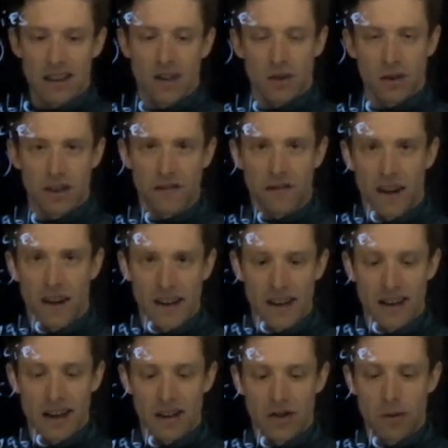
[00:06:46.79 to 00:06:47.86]
don't define
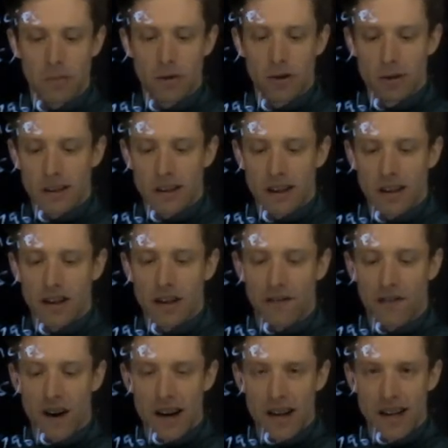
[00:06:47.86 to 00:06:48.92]
any attributes, but they
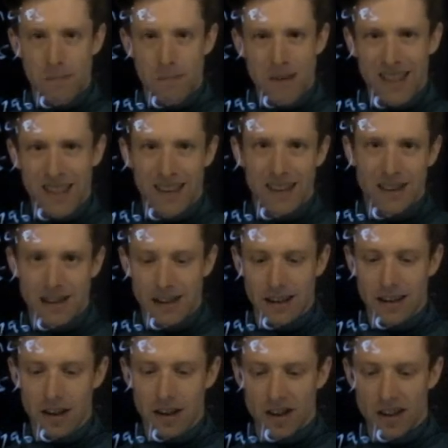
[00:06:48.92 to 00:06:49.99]
define a method
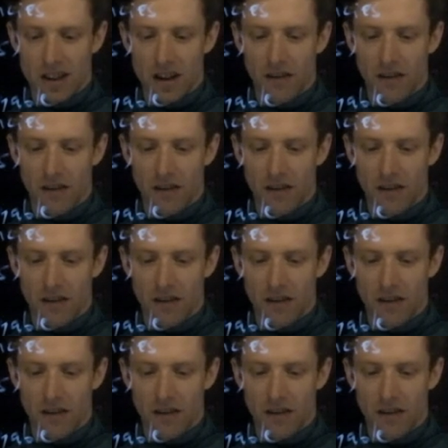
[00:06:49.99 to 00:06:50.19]
signature.